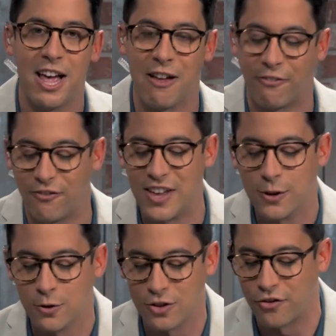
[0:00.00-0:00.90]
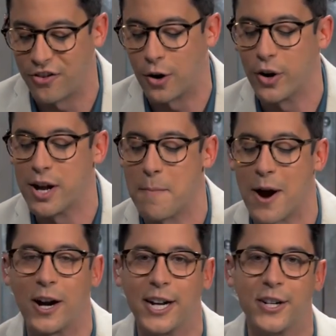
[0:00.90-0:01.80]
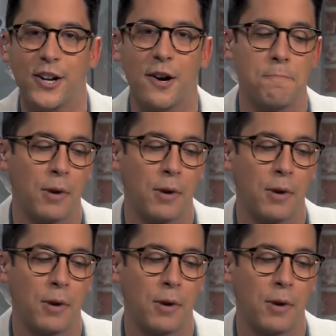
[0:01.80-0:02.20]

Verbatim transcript: It feels very American, you know,